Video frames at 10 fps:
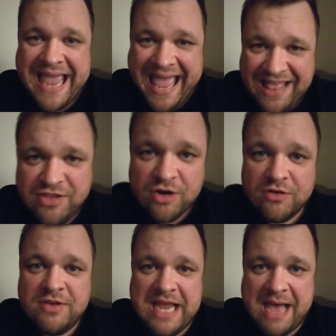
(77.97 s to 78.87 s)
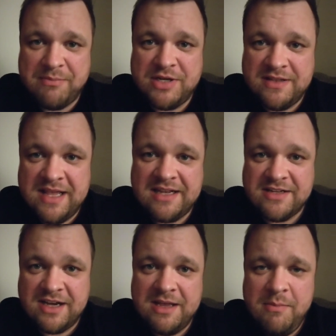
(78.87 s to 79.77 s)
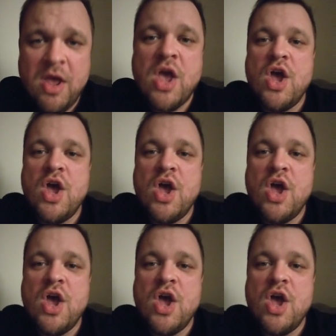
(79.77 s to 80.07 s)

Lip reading: had the RV happened in that time,